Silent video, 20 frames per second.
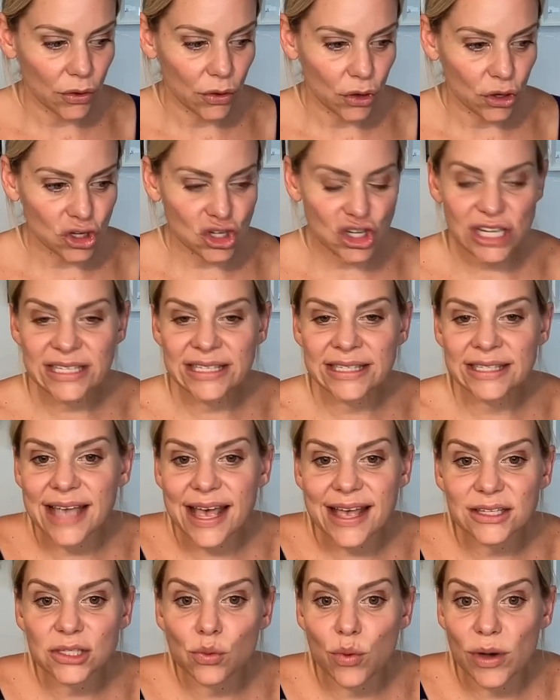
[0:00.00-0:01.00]
she
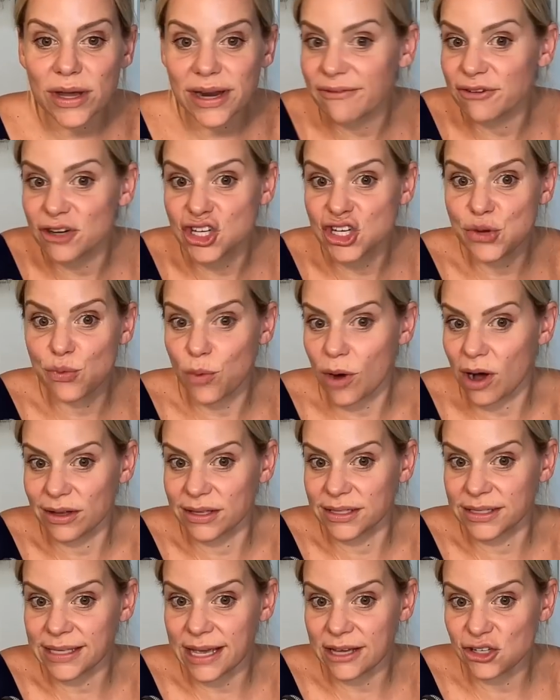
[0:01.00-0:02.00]
says whatever she
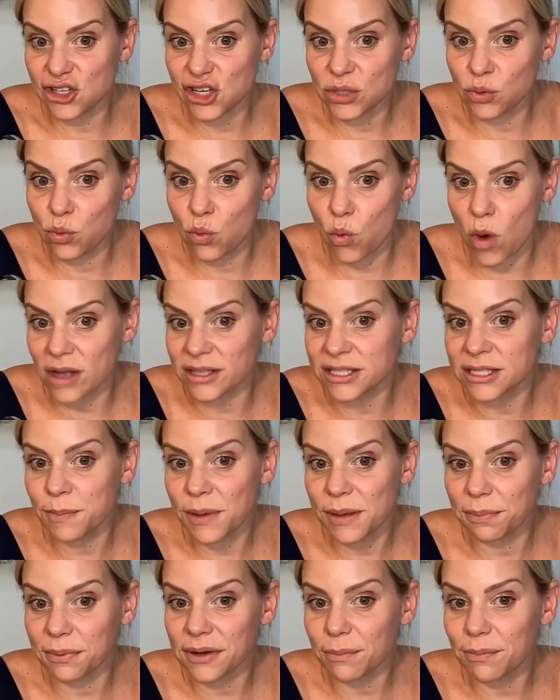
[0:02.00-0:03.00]
wants and just wants
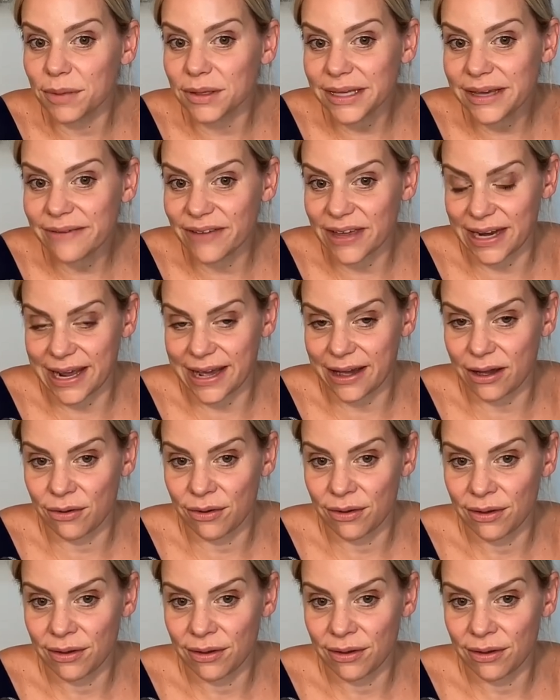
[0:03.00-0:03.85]
people to believe it now.